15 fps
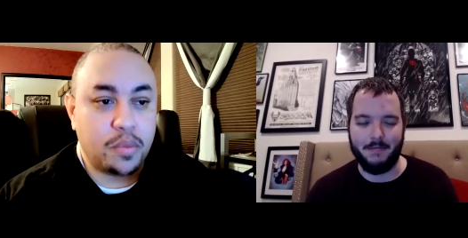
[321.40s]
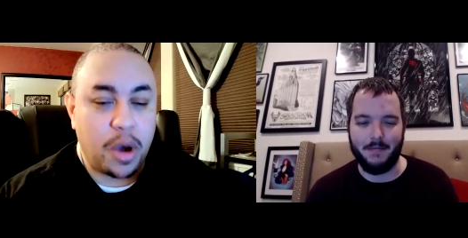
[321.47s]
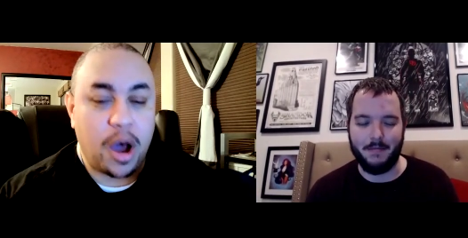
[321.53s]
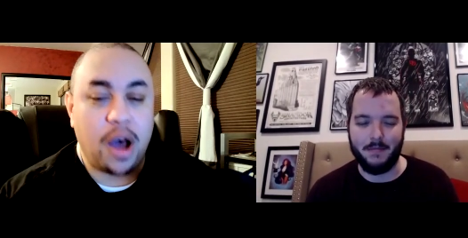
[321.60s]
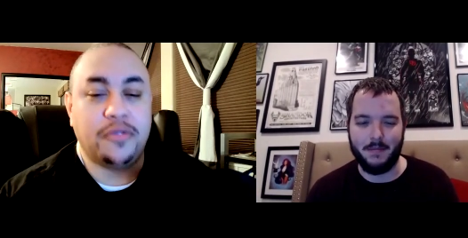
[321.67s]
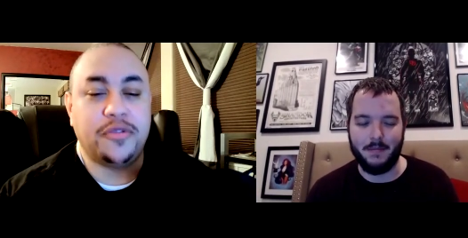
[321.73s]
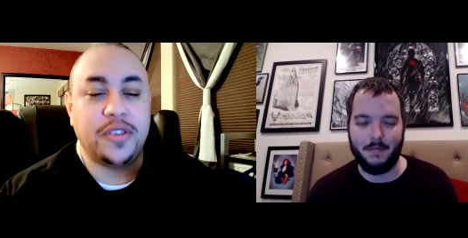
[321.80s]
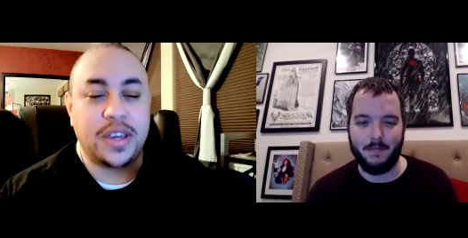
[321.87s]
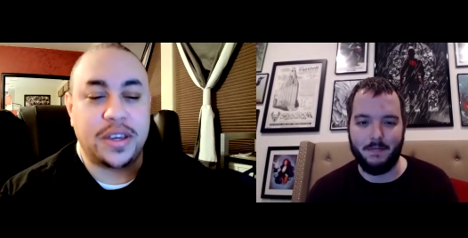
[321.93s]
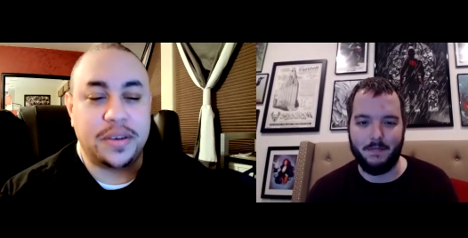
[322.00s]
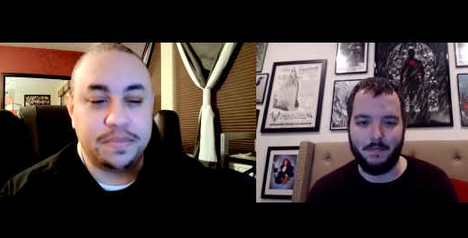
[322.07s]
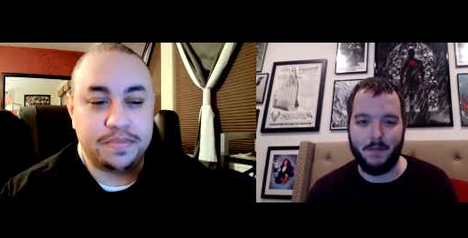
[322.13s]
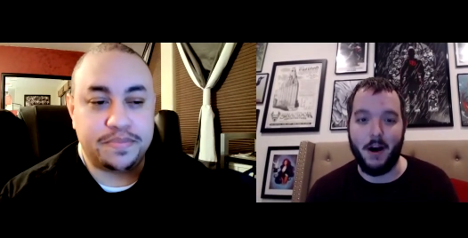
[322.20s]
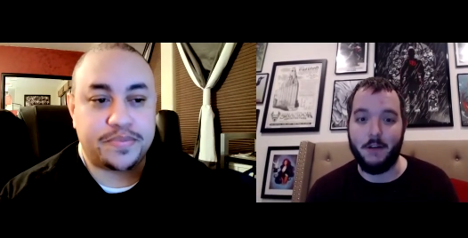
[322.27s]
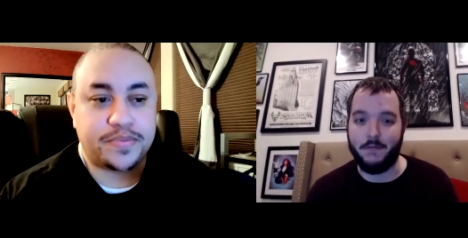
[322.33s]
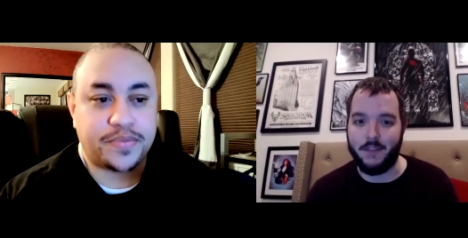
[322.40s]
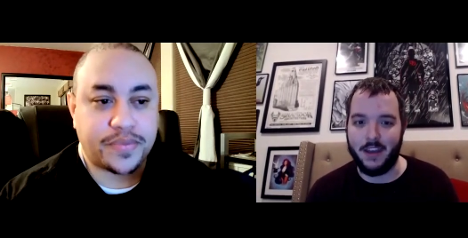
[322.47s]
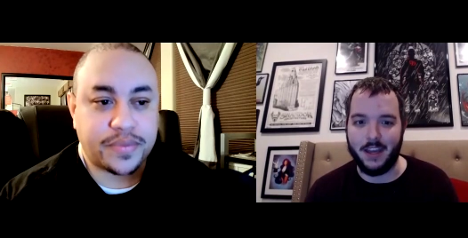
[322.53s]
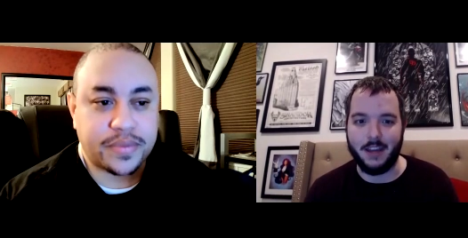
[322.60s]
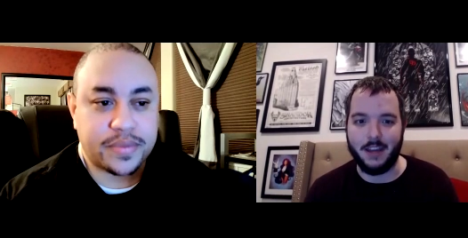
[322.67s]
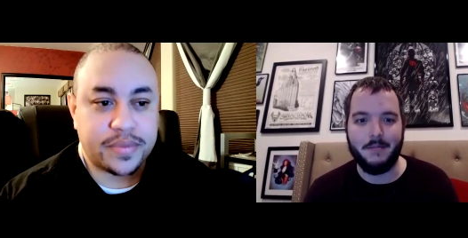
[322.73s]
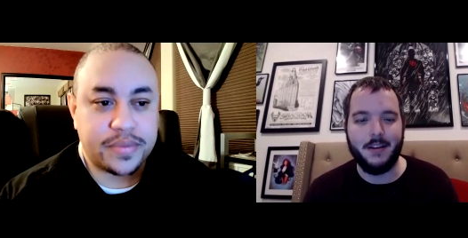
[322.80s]

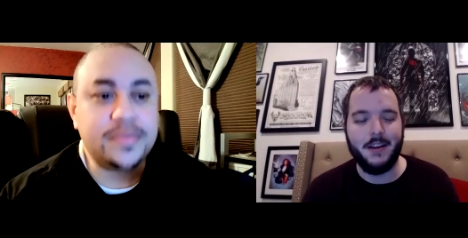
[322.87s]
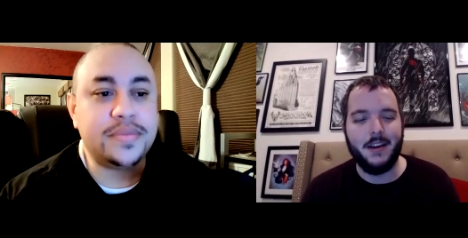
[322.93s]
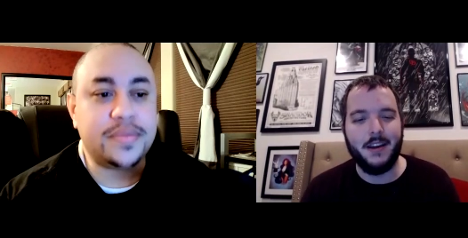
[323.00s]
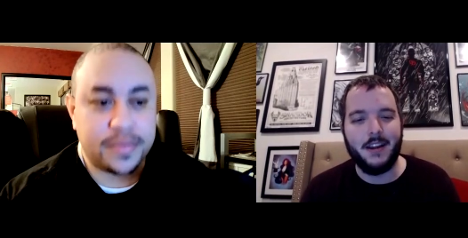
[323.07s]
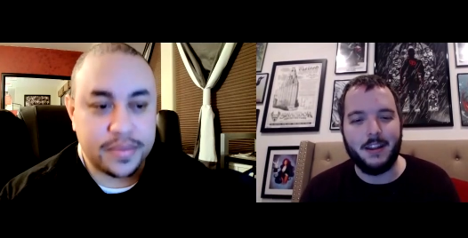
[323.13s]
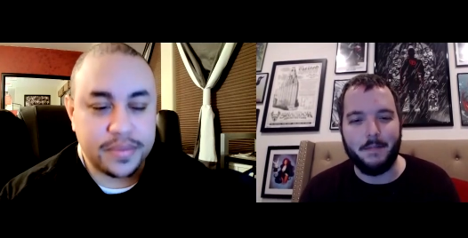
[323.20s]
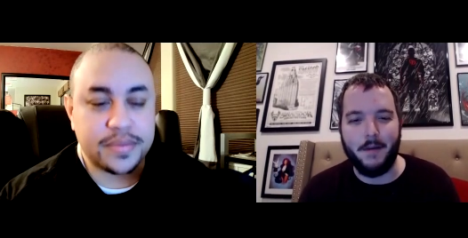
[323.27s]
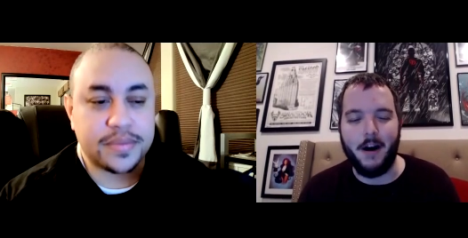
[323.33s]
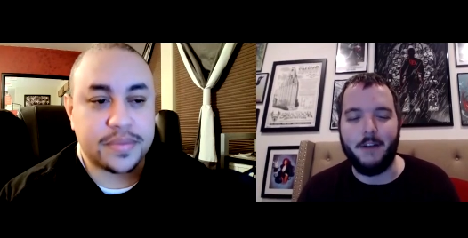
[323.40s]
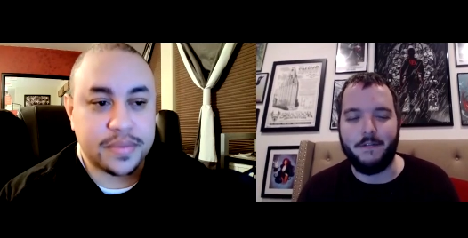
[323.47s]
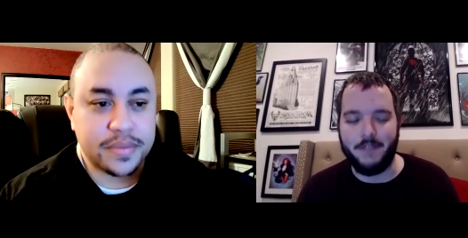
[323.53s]
Speaker 1: Paul